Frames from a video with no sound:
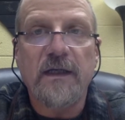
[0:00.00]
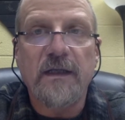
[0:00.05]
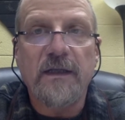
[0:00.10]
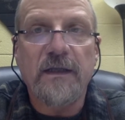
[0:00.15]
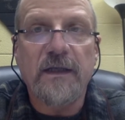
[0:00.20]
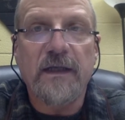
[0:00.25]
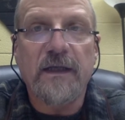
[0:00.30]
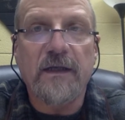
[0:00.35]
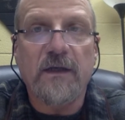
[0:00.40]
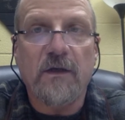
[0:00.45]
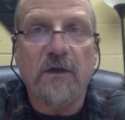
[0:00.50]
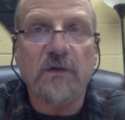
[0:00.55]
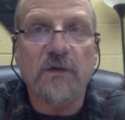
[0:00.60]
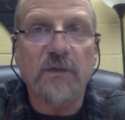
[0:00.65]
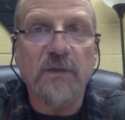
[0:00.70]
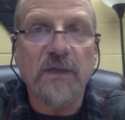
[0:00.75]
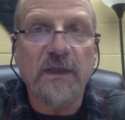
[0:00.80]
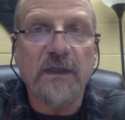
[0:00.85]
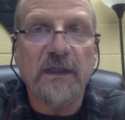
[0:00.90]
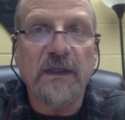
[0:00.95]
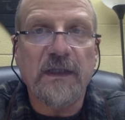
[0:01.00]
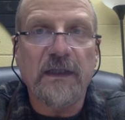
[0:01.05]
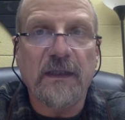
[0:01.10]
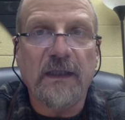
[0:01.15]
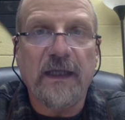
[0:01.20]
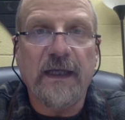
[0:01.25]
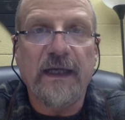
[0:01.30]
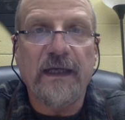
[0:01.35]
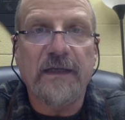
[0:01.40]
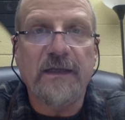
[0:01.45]
that ultimately
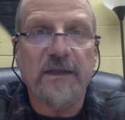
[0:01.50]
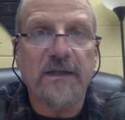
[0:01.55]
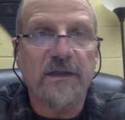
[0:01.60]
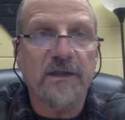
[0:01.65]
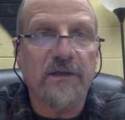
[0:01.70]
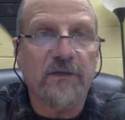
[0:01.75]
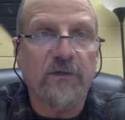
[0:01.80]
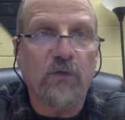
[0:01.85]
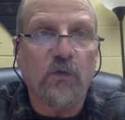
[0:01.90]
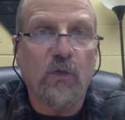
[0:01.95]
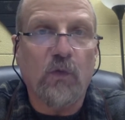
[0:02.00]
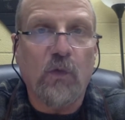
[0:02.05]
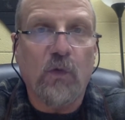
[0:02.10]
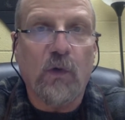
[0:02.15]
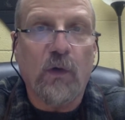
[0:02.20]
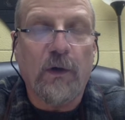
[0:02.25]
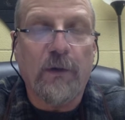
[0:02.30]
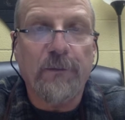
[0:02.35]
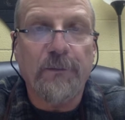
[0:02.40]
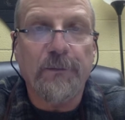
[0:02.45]
led to civil war.